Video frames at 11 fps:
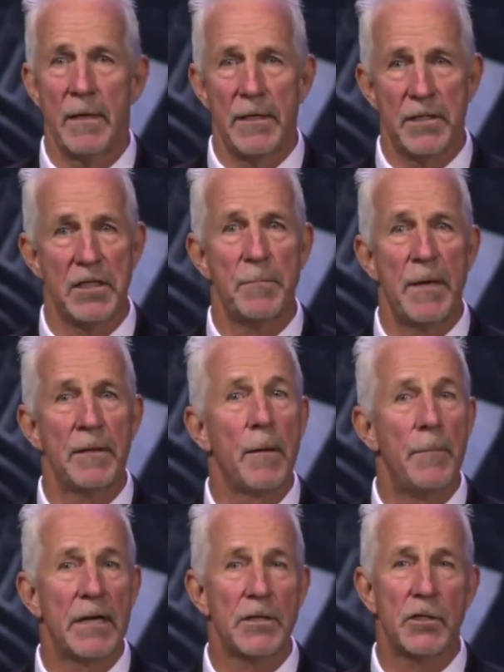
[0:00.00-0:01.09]
This has been the
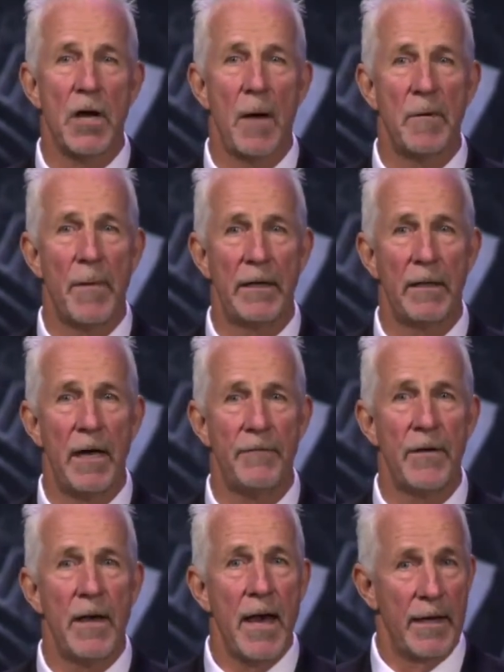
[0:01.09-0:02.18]
best job of my life,
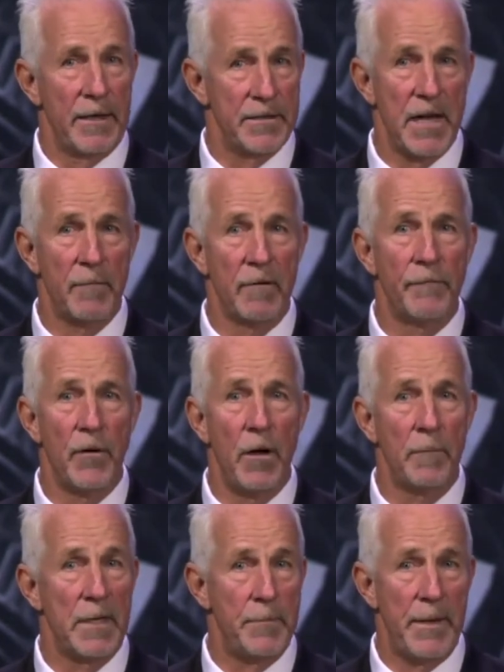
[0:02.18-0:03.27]
and it has never
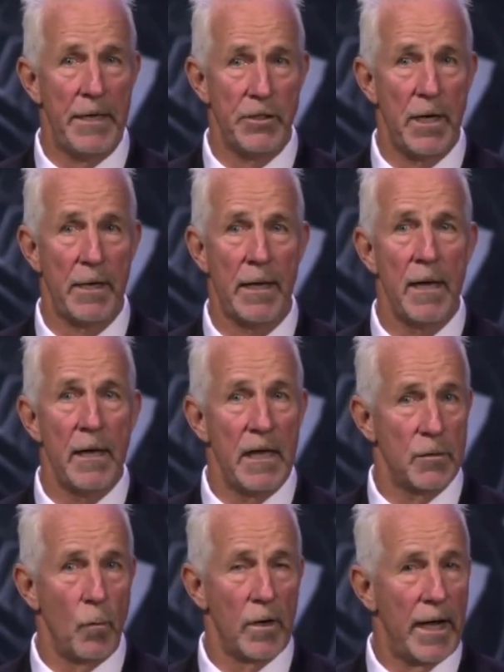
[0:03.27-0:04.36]
involved a paycheck,
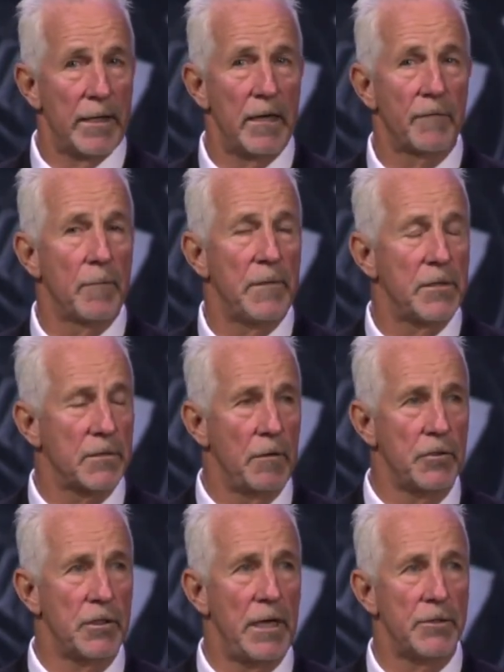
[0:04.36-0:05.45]
as what I get from the
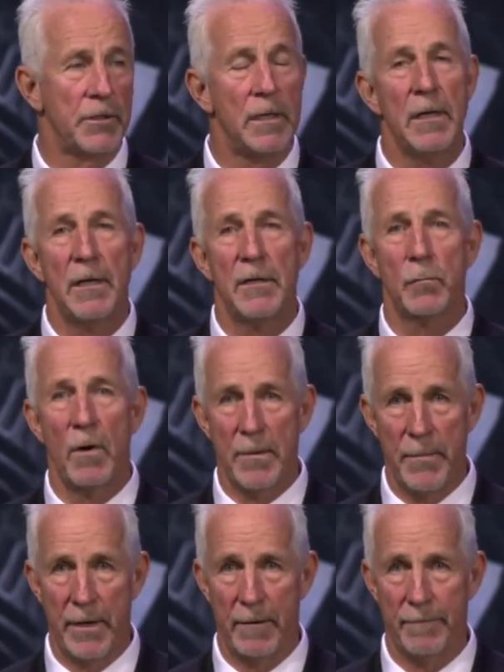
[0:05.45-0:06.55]
association is way
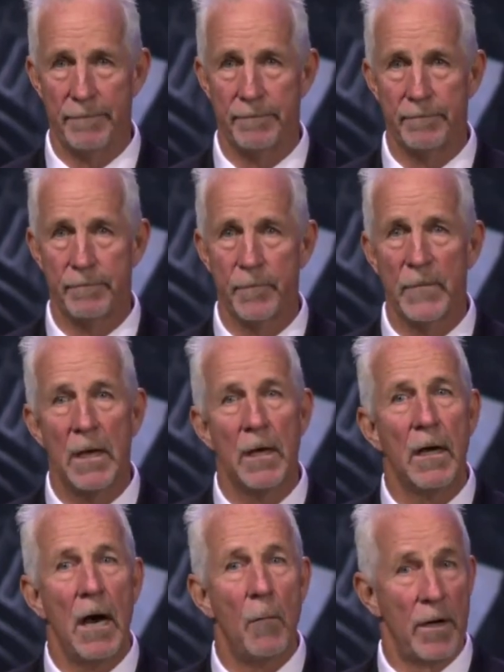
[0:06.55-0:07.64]
better.
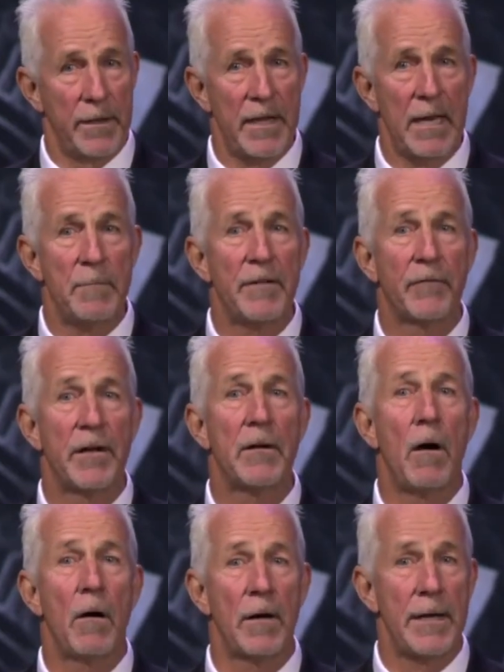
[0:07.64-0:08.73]
I want to thank my friend
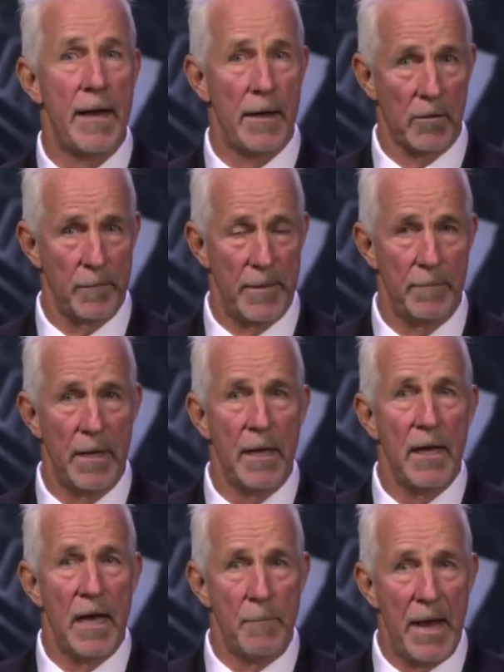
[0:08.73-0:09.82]
Arnie Ackerman
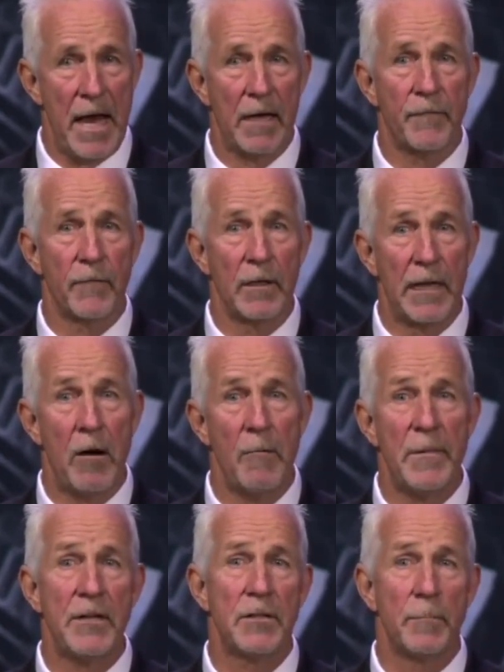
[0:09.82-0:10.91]
and MAG for allowing
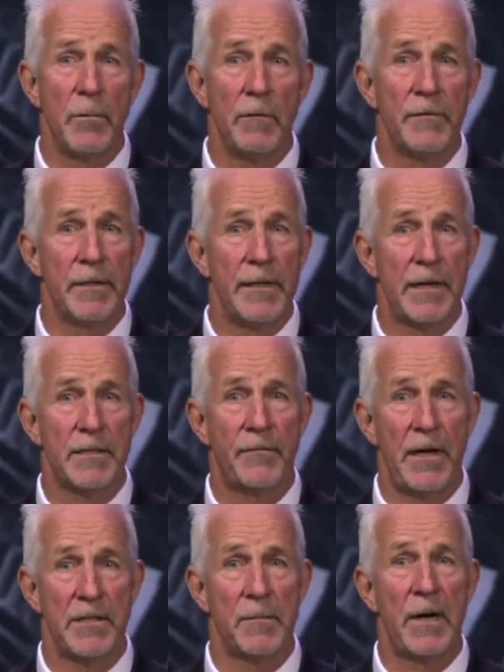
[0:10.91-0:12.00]
me to move to the next
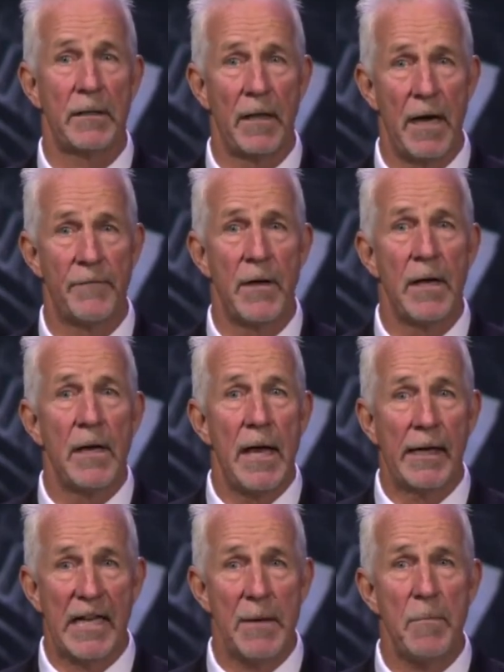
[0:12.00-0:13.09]
phase of my life
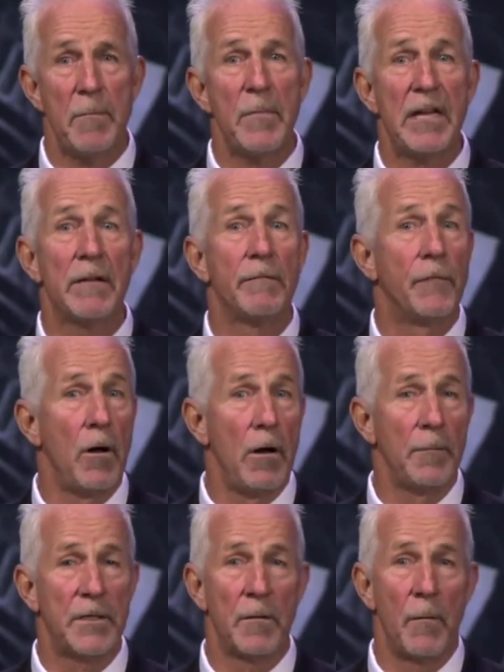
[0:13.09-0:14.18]
and keeping me
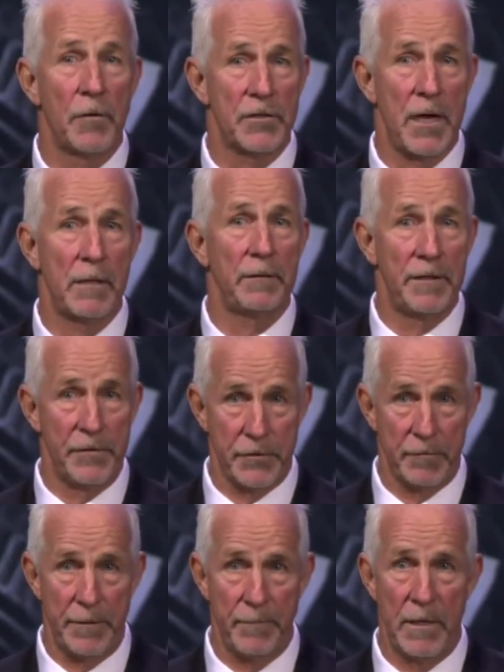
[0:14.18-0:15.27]
involved in the motorcycle
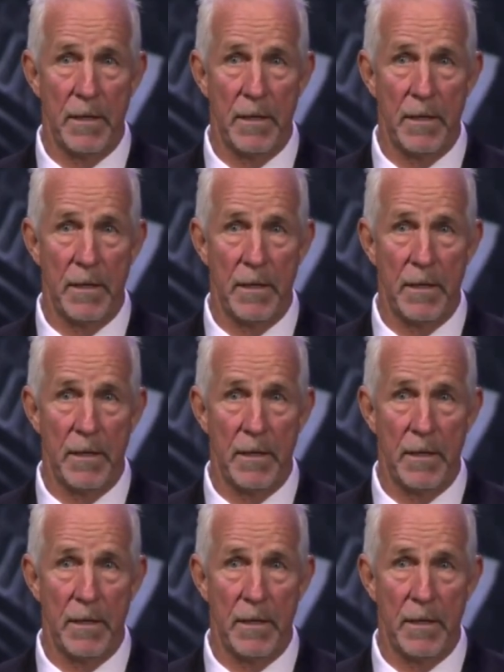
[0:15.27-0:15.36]
industry.